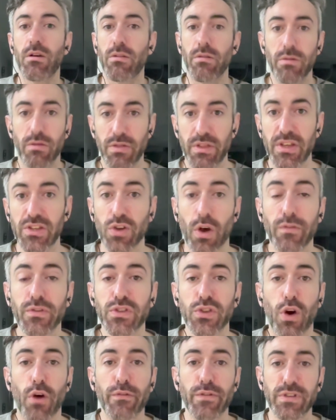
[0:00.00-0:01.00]
these offers
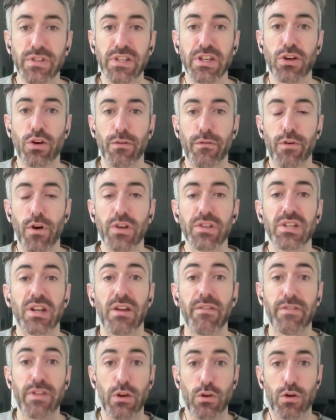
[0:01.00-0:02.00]
are obviously converting.
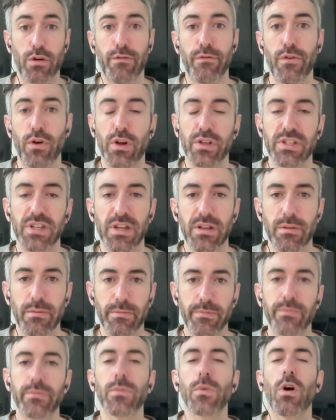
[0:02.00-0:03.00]
If they're converting,
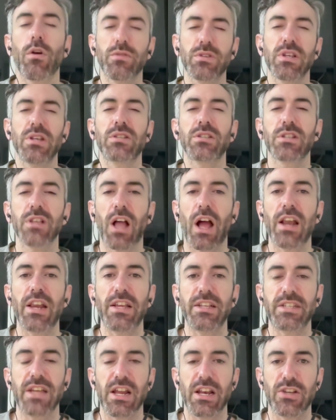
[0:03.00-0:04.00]
obviously it's slightly
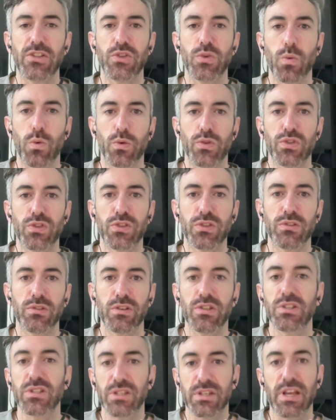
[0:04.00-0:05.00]
tailored towards
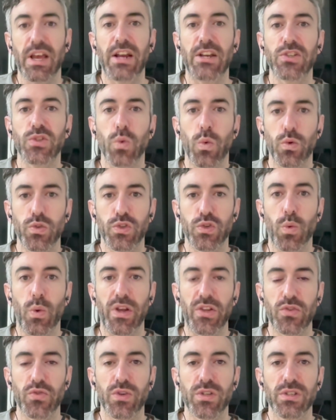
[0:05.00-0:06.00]
your
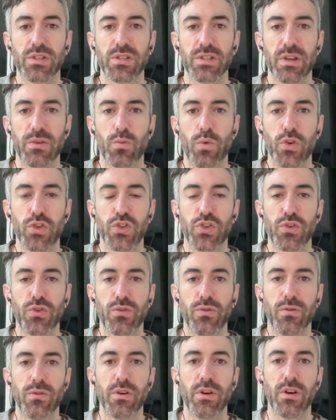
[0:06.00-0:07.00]
interests and what
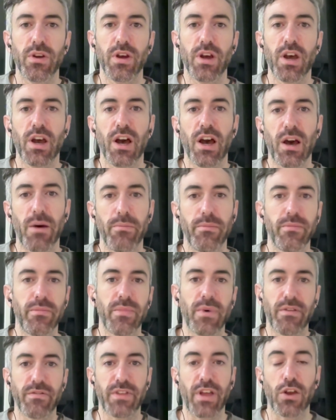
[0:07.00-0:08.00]
you
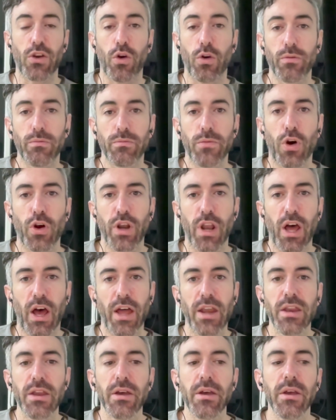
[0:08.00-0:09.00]
have done
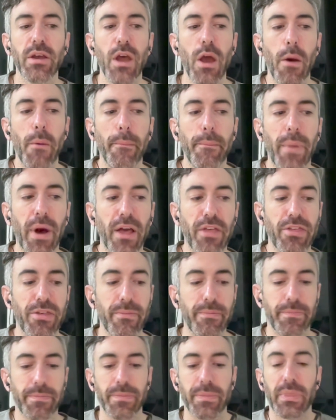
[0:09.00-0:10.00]
online, but
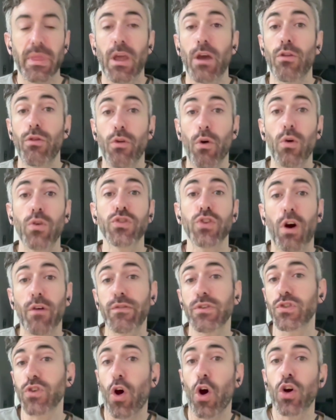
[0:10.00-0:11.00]
those
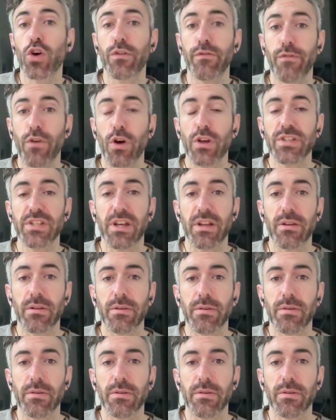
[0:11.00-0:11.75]
offers are converting.